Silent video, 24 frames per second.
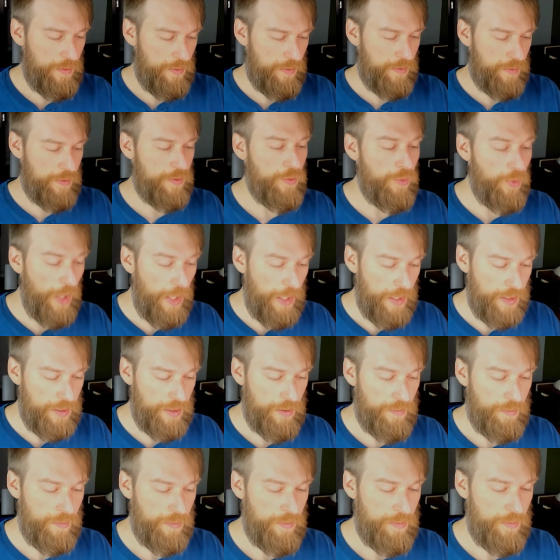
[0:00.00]
It's great.
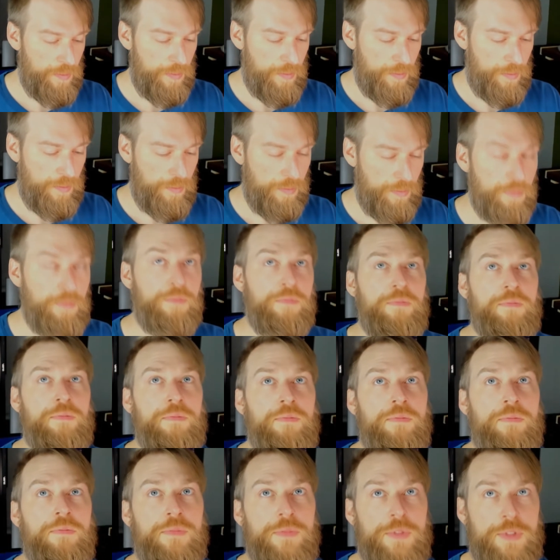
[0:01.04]

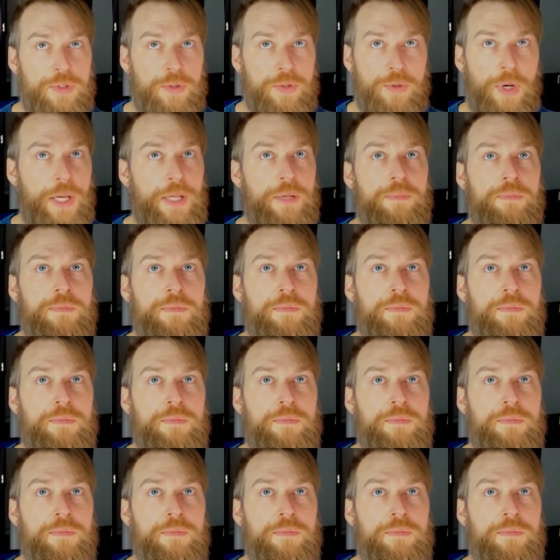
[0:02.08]
It's great.